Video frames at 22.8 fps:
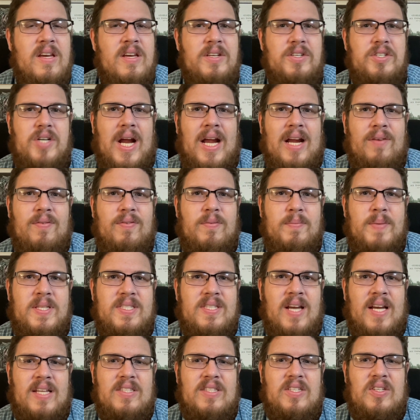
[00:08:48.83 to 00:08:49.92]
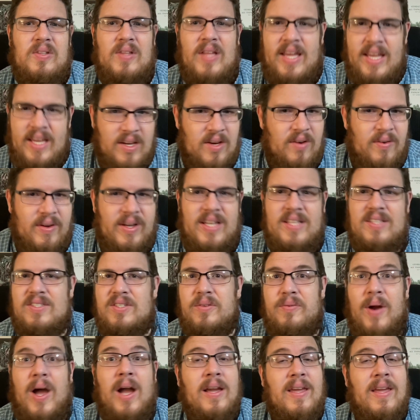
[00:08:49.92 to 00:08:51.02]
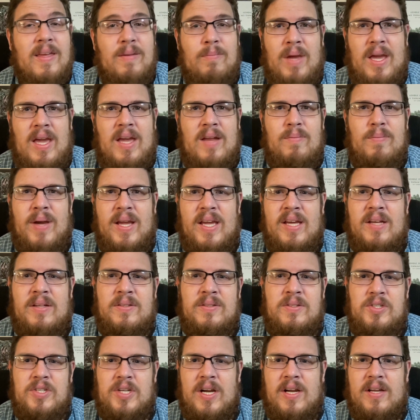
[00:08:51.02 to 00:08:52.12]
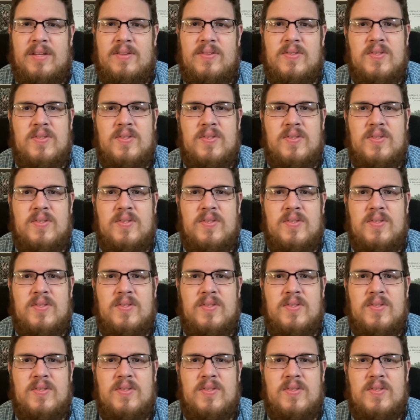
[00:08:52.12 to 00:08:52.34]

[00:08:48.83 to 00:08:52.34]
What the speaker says: track from It's Not Too Late, going into Rocket Man by Elton John.